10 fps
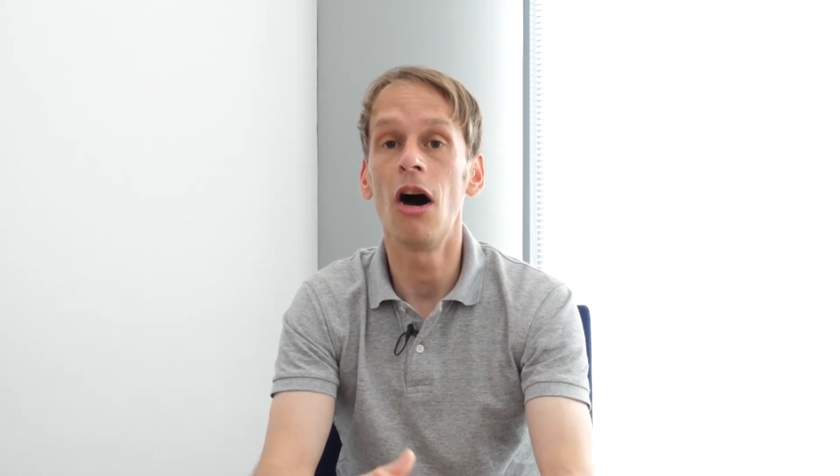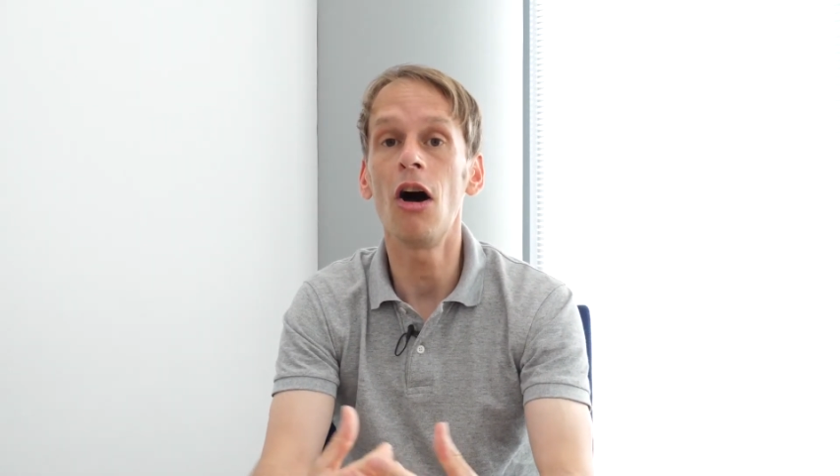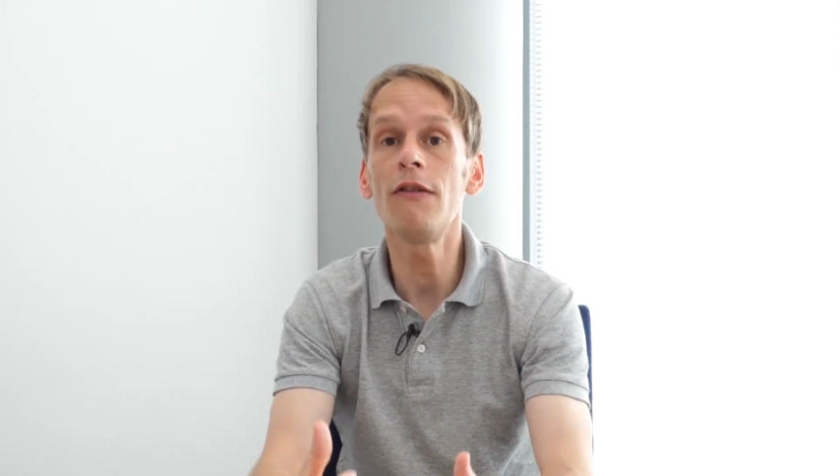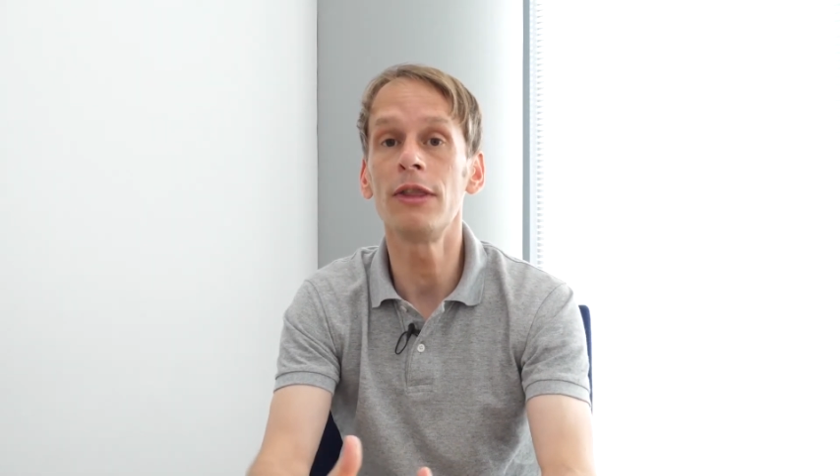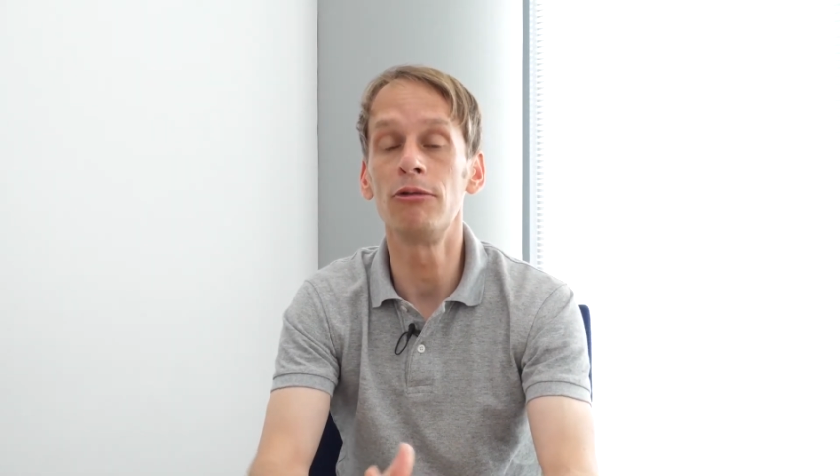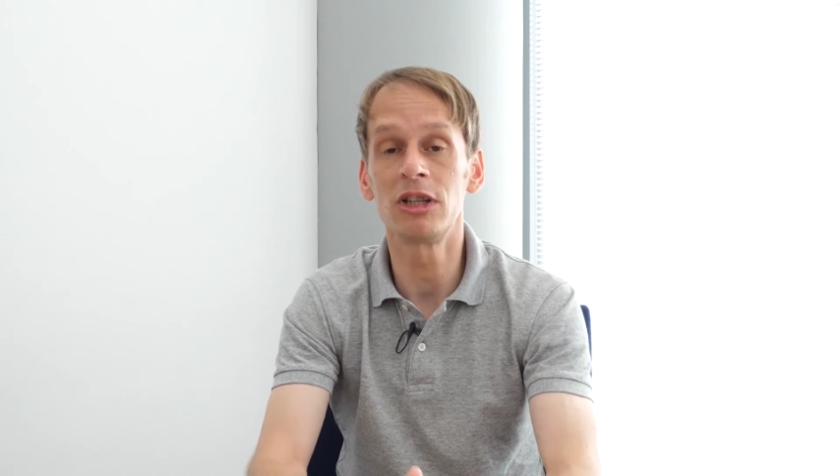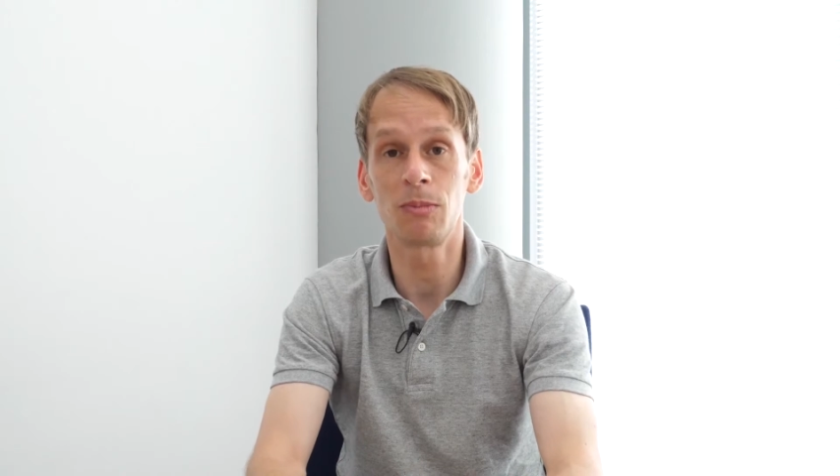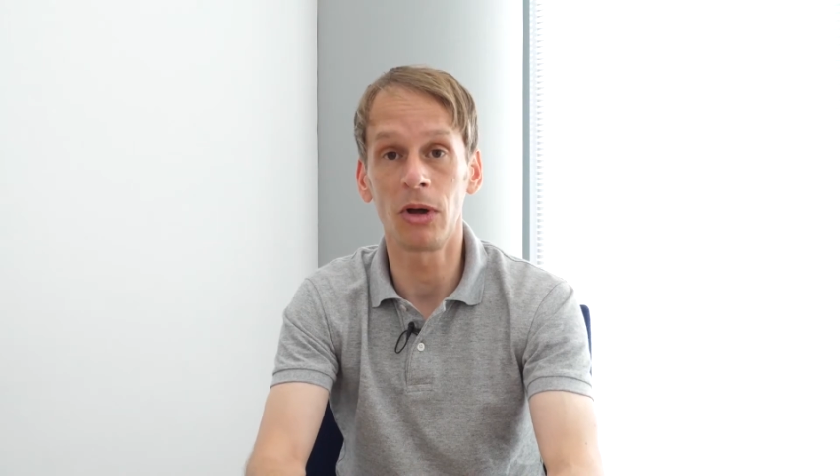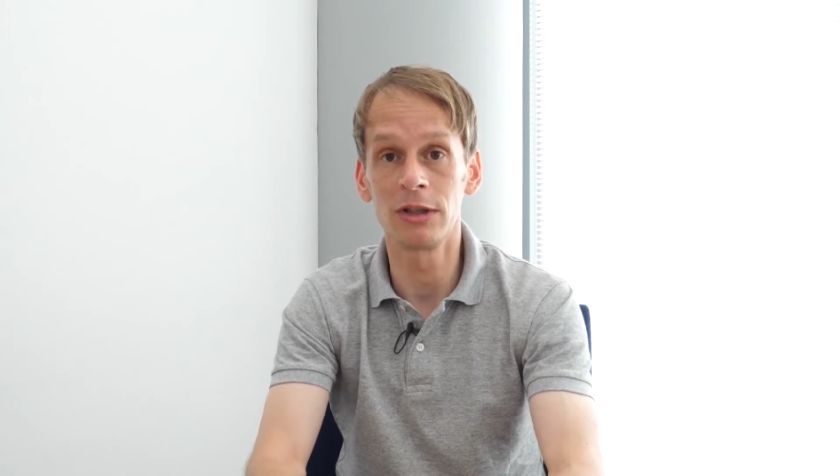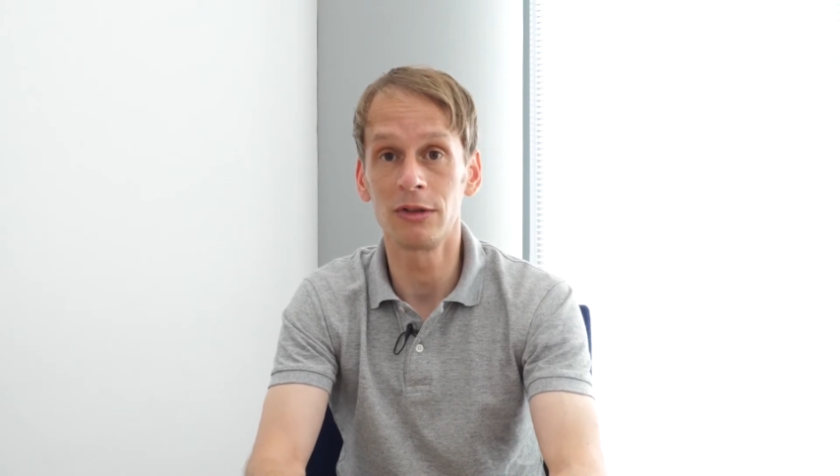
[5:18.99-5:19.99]
over the
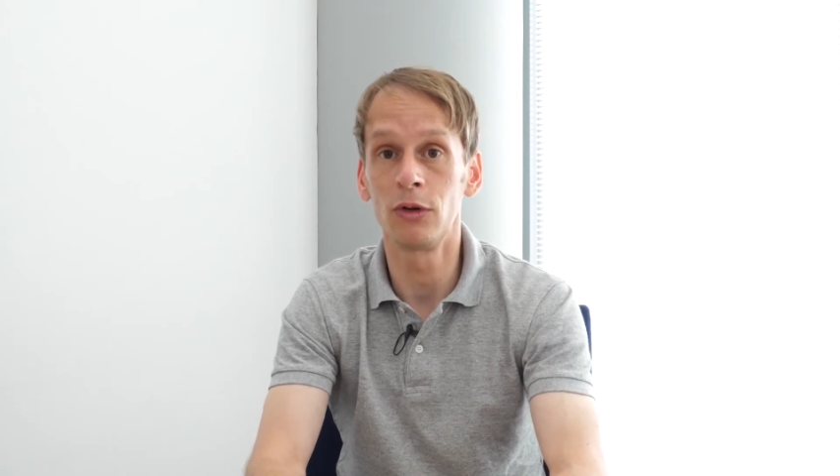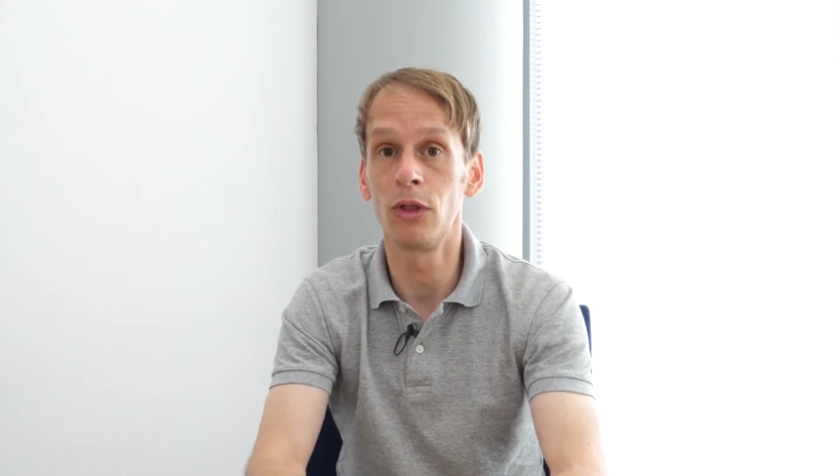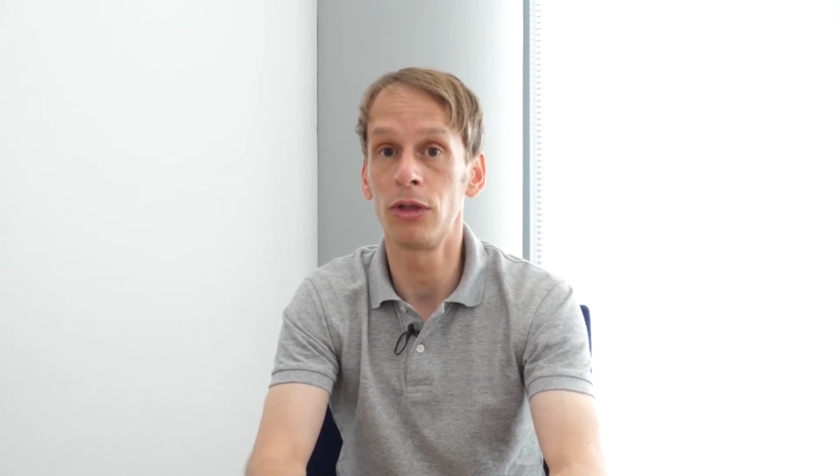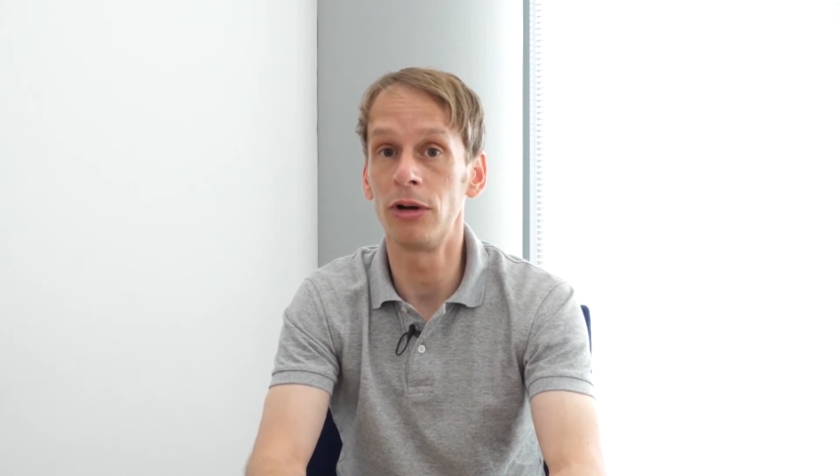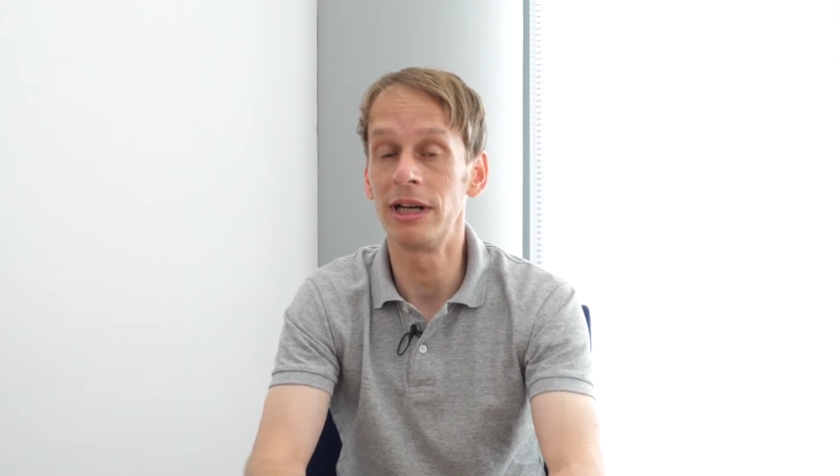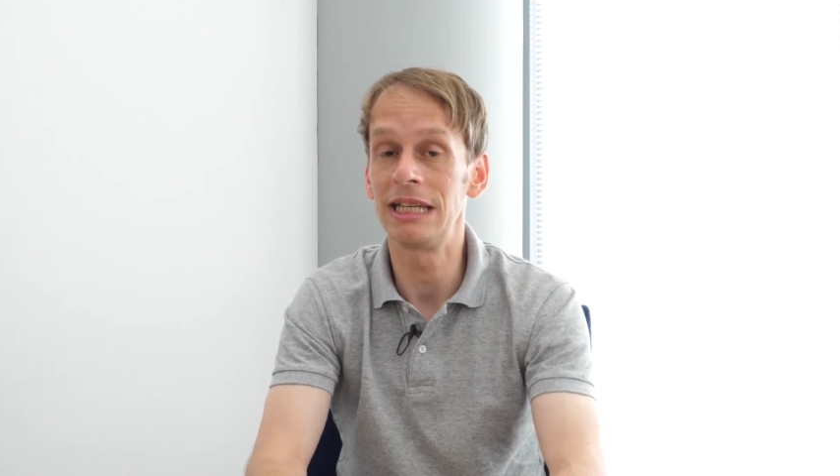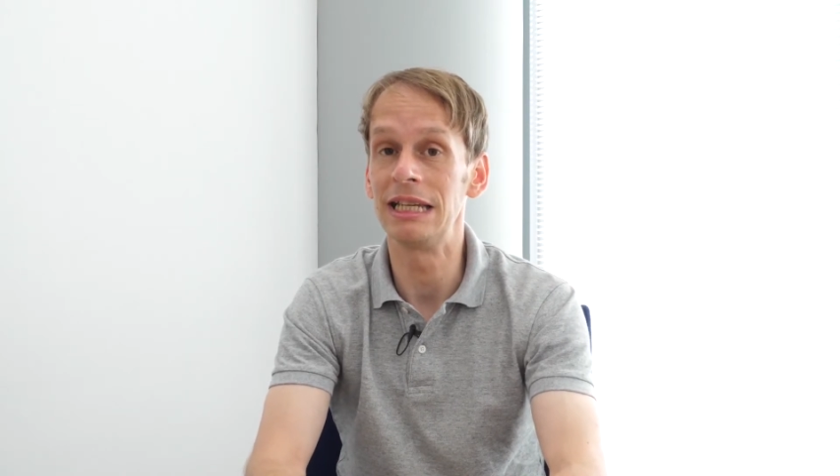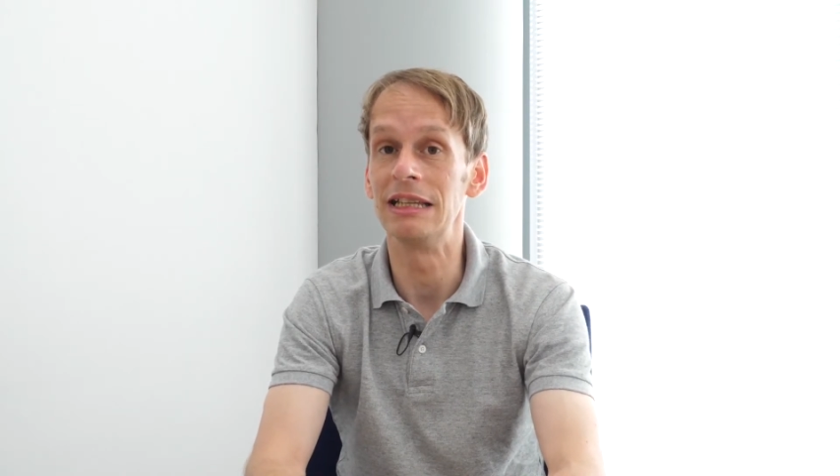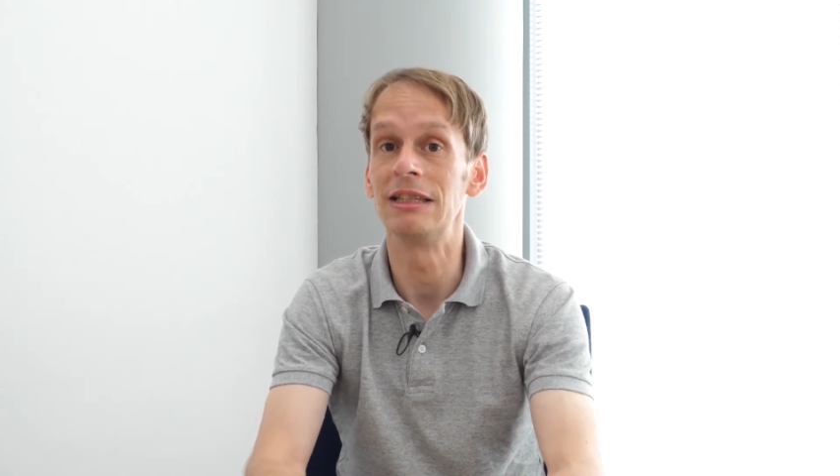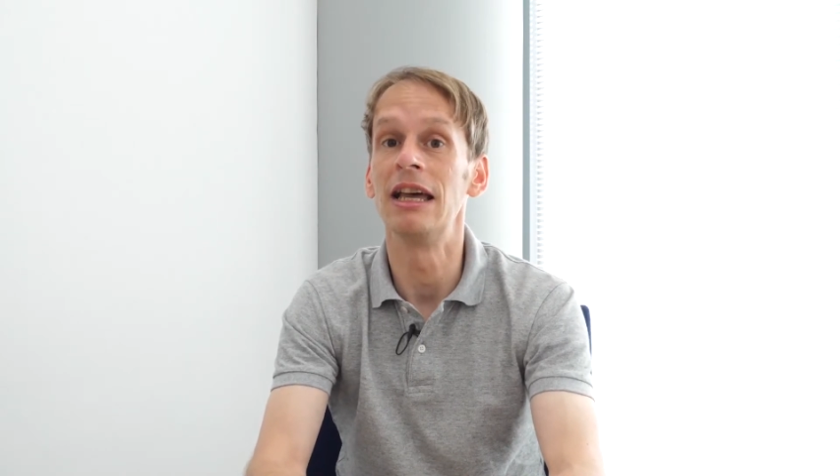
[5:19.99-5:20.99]
response of
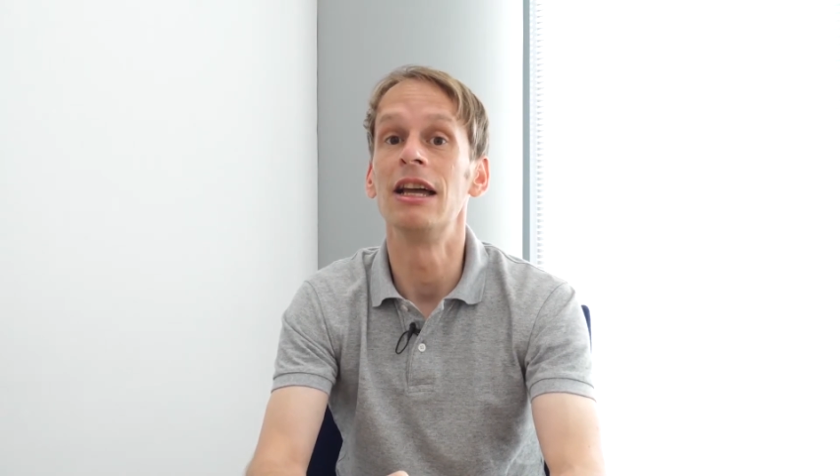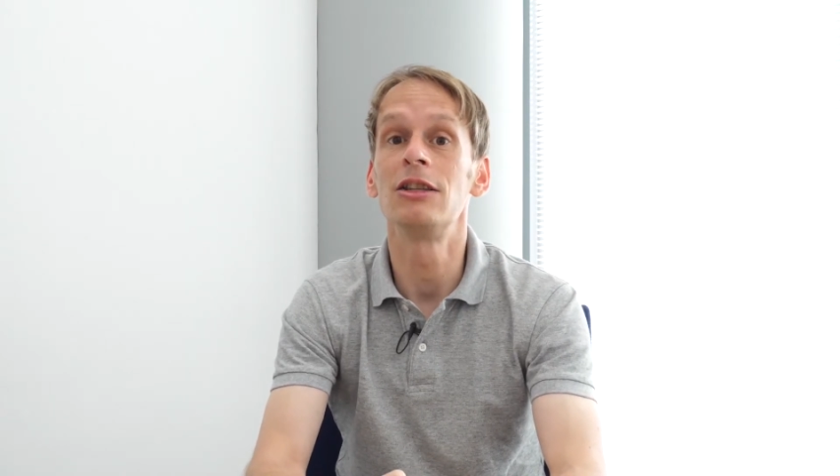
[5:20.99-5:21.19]
authorities